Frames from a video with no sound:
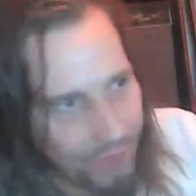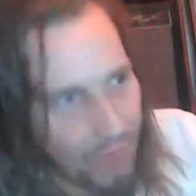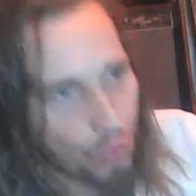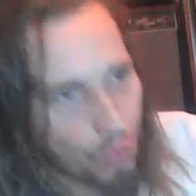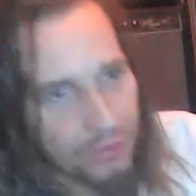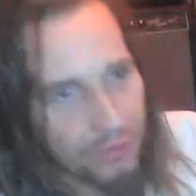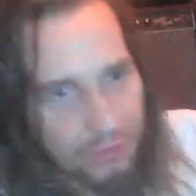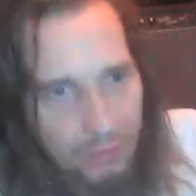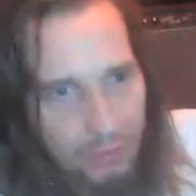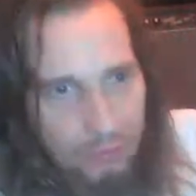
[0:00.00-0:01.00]
All you
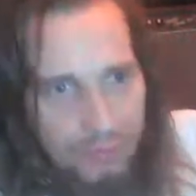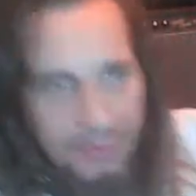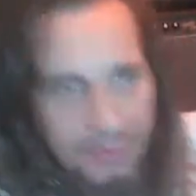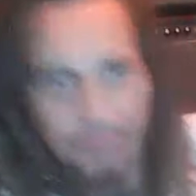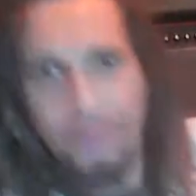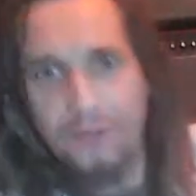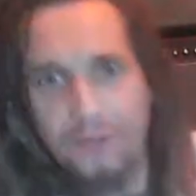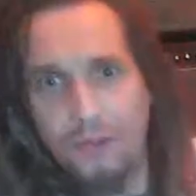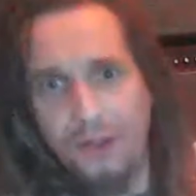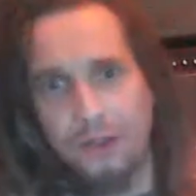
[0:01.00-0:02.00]
know is whether you
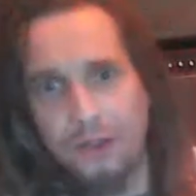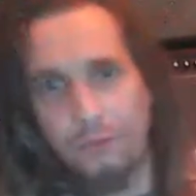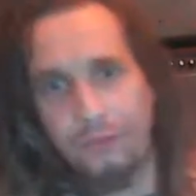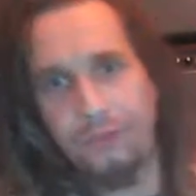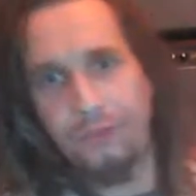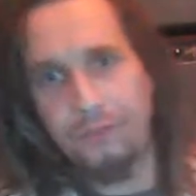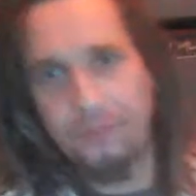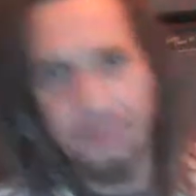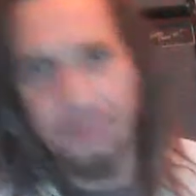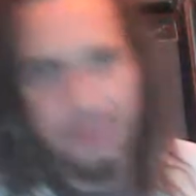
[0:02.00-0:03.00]
like it or not,
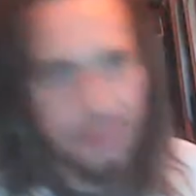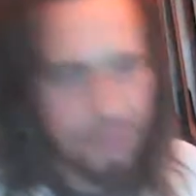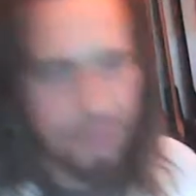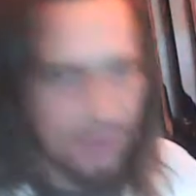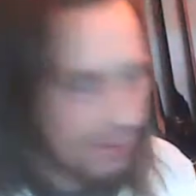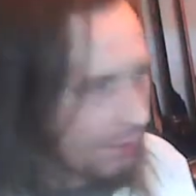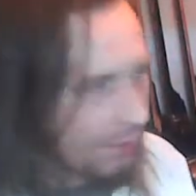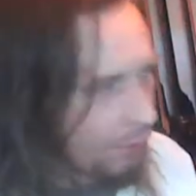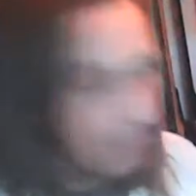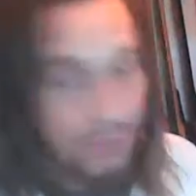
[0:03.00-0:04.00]

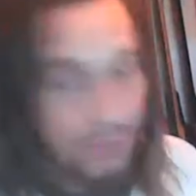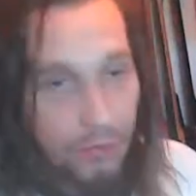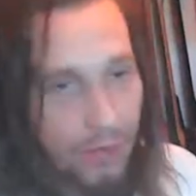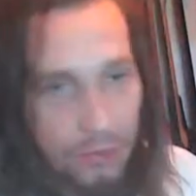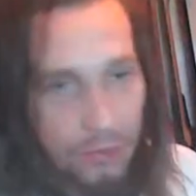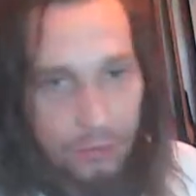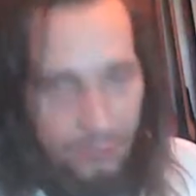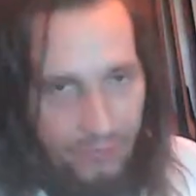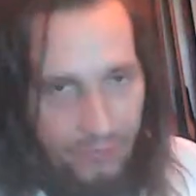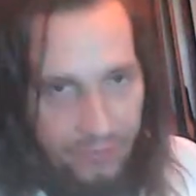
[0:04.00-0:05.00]
and whether you like it or
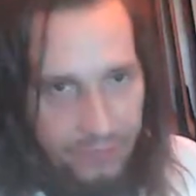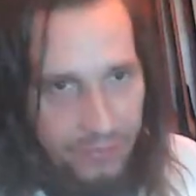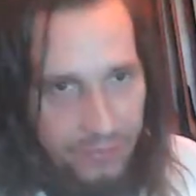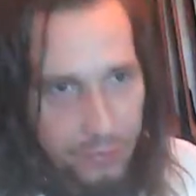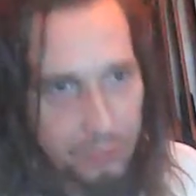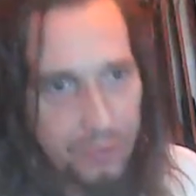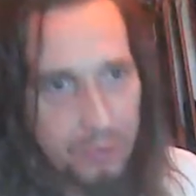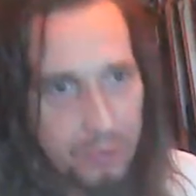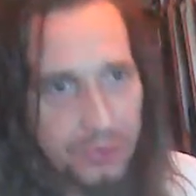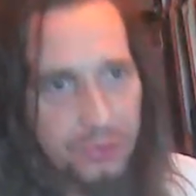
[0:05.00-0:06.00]
not is the supreme
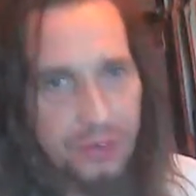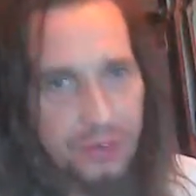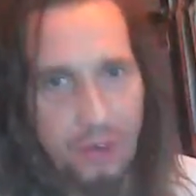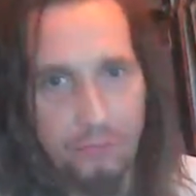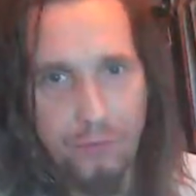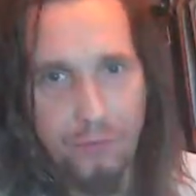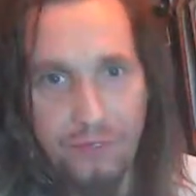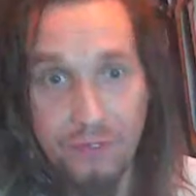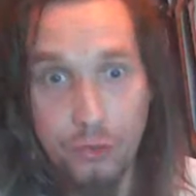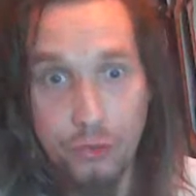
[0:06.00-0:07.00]
adjudicator of whether
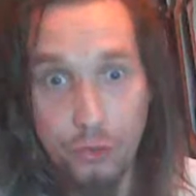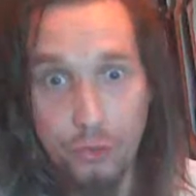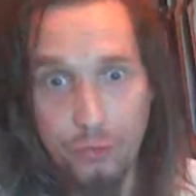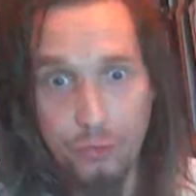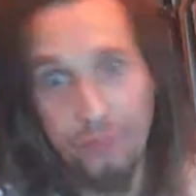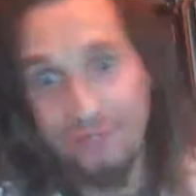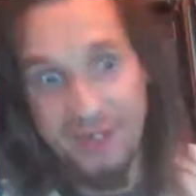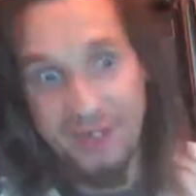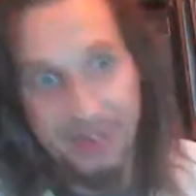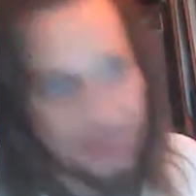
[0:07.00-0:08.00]
it's good or not,
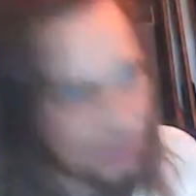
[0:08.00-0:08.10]
really,